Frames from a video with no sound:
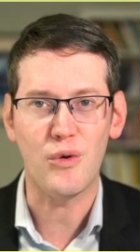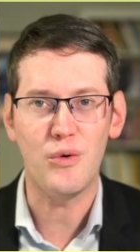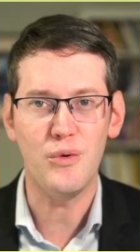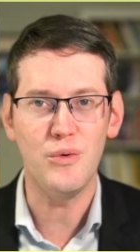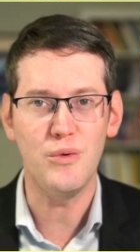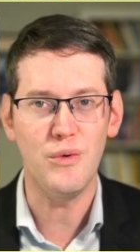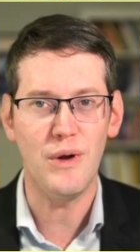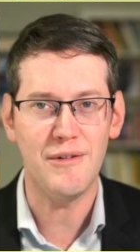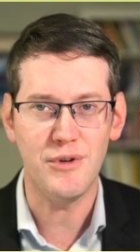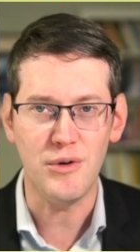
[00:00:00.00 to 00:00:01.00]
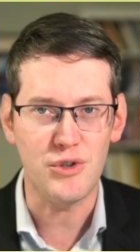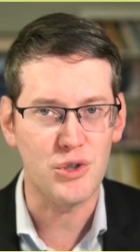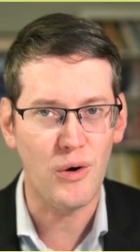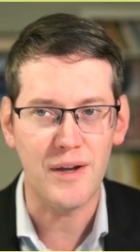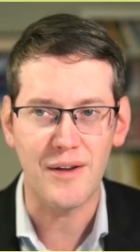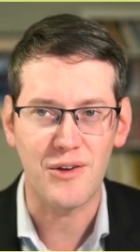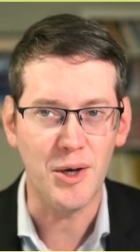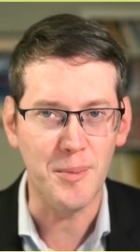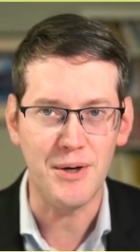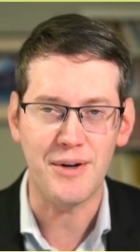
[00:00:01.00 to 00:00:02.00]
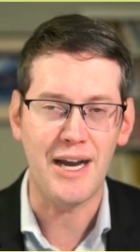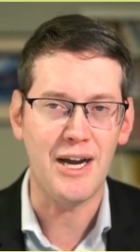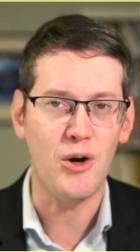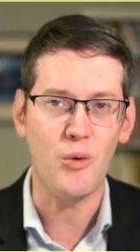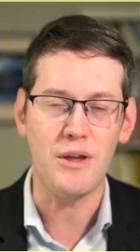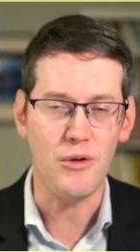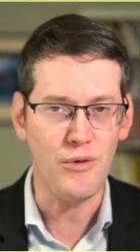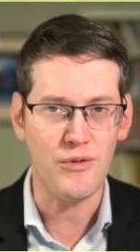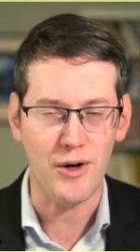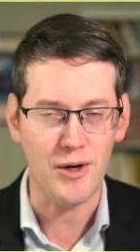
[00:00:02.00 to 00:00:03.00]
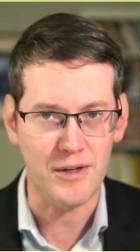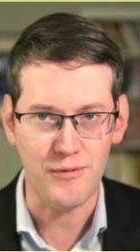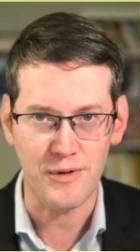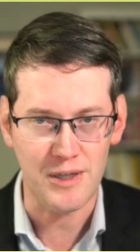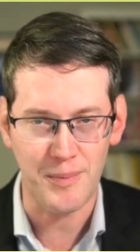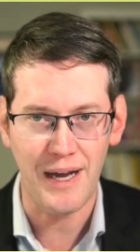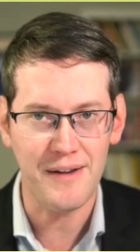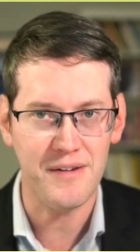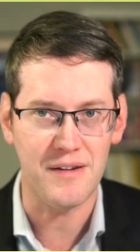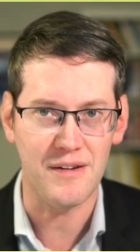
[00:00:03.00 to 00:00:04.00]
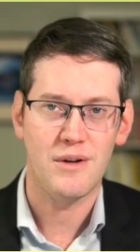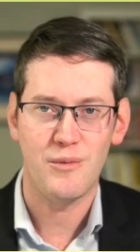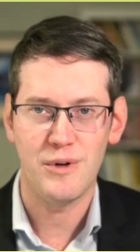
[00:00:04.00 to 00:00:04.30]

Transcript: who have no choice about how we use our different capacities.